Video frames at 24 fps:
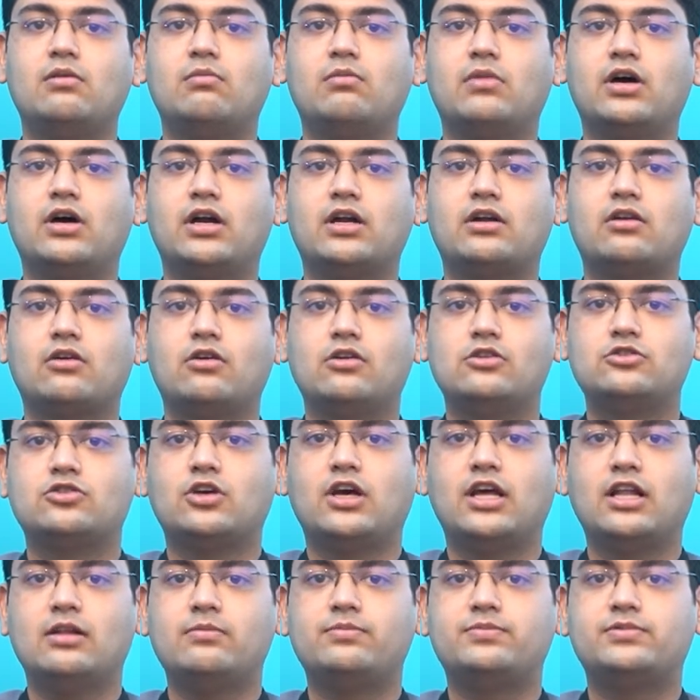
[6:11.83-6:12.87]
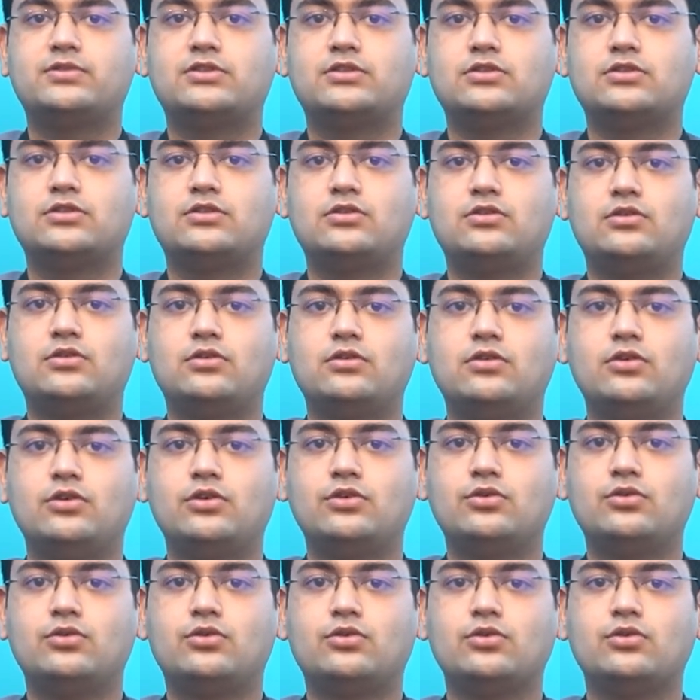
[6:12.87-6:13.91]
but also helps
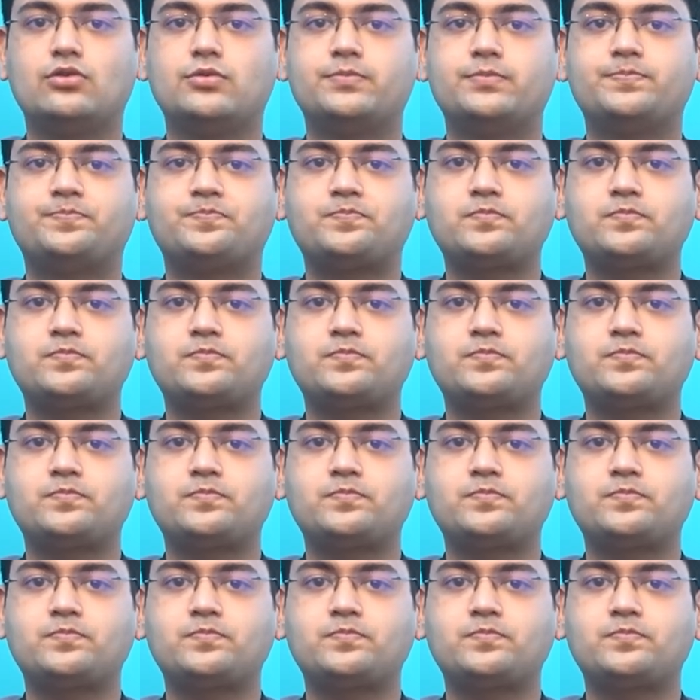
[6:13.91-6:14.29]
you to